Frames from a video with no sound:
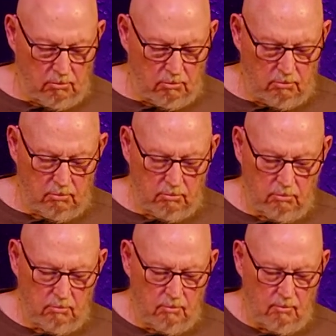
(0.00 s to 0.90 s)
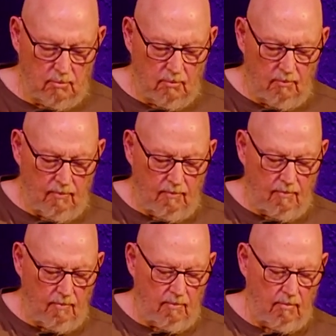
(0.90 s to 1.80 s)

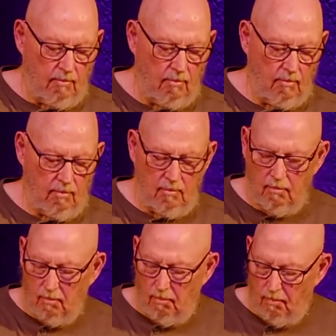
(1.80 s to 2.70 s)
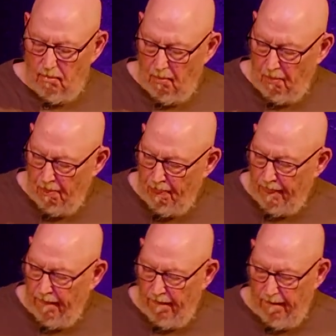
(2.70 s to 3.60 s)
No one is speaking in this clip.